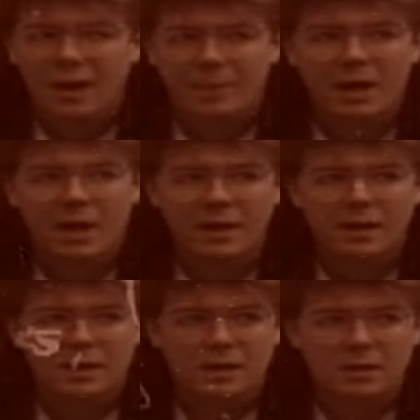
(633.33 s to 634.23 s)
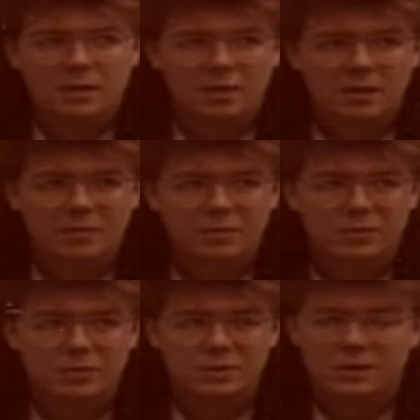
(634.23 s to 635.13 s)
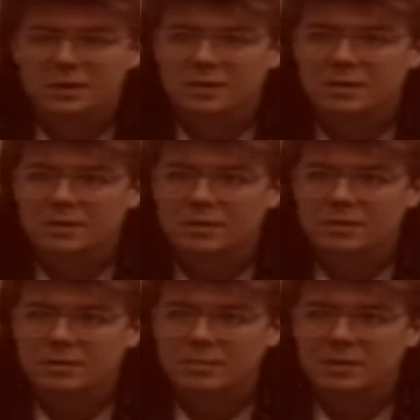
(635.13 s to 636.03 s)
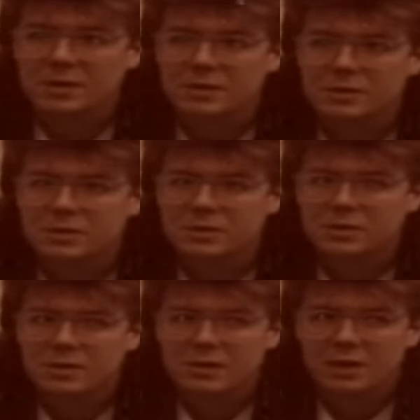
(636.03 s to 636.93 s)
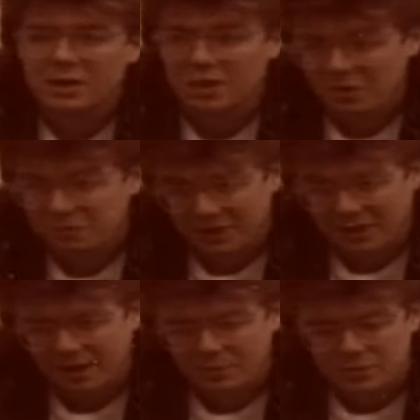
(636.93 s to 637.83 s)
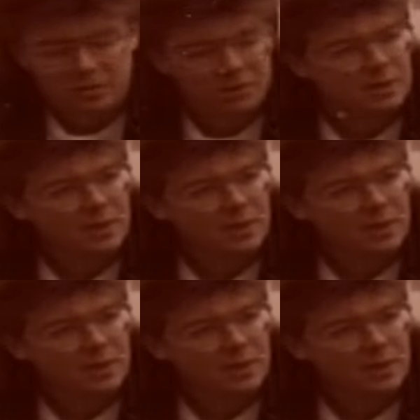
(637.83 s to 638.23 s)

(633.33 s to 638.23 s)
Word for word: I mean, I like, you know, I like producing it. You know, I mean, it's, you don't have to get up as early.